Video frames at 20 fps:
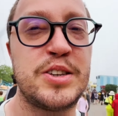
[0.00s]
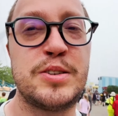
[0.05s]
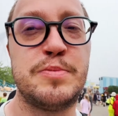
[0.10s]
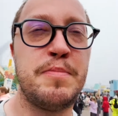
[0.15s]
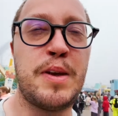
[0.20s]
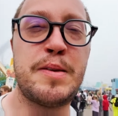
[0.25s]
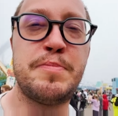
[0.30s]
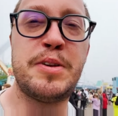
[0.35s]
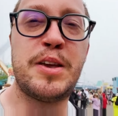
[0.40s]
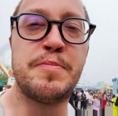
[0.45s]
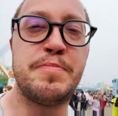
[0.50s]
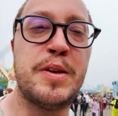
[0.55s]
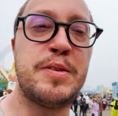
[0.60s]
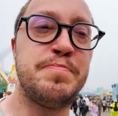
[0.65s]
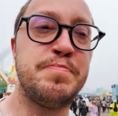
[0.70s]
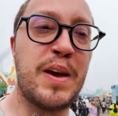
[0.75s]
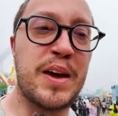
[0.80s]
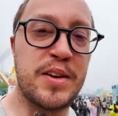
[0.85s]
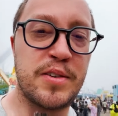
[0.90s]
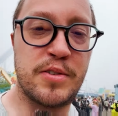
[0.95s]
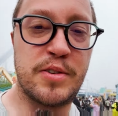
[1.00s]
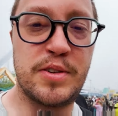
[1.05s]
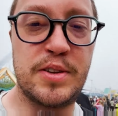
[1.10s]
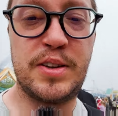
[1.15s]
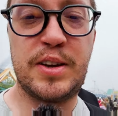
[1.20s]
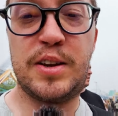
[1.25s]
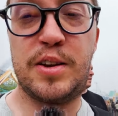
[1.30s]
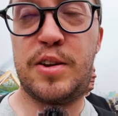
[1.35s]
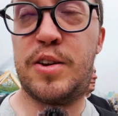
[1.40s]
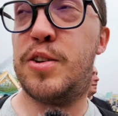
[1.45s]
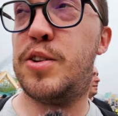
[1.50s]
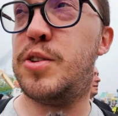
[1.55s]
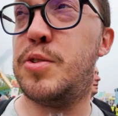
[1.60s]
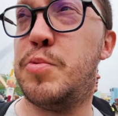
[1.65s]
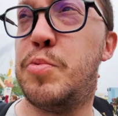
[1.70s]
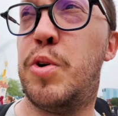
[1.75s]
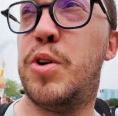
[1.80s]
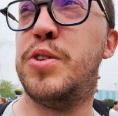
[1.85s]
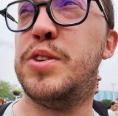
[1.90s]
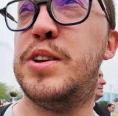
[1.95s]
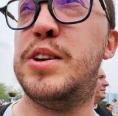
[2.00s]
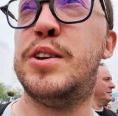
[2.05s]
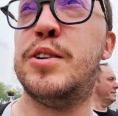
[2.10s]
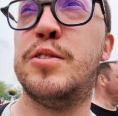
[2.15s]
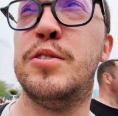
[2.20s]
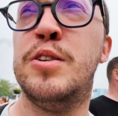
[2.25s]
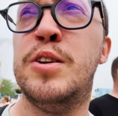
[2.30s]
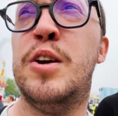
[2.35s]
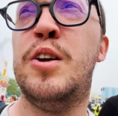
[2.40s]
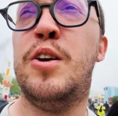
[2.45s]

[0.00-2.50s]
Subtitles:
is maybe a bit better than the one here